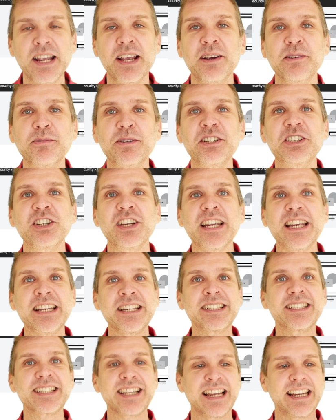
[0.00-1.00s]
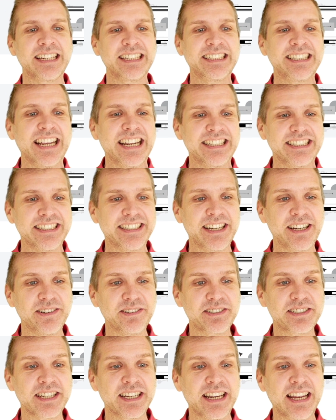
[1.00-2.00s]
which is Get It
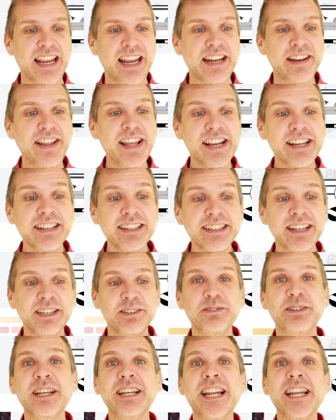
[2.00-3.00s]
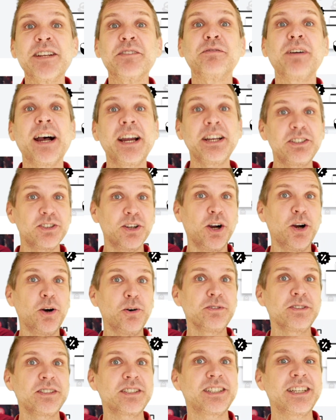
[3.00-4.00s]
Out. And then you can invite your
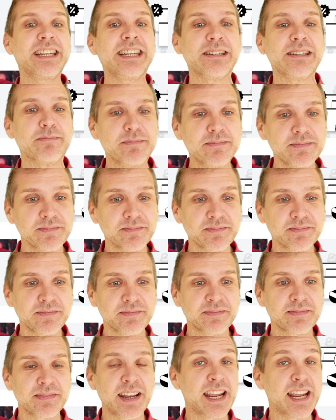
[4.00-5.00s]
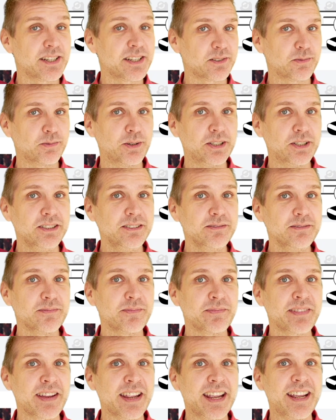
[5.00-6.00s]
whole team as well.
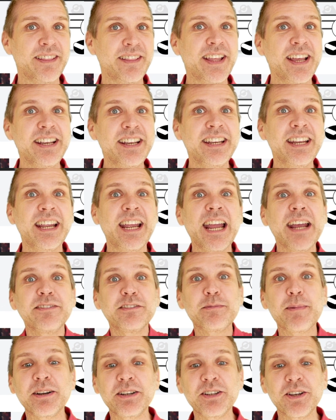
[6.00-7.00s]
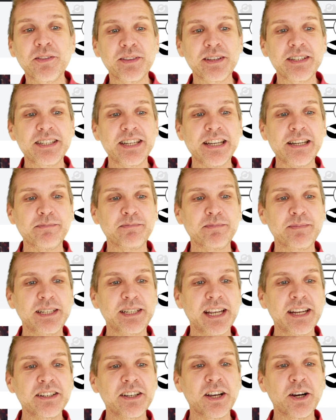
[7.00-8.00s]
And then everybody on the team
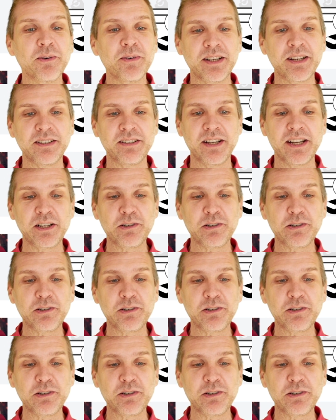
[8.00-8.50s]
can go in. It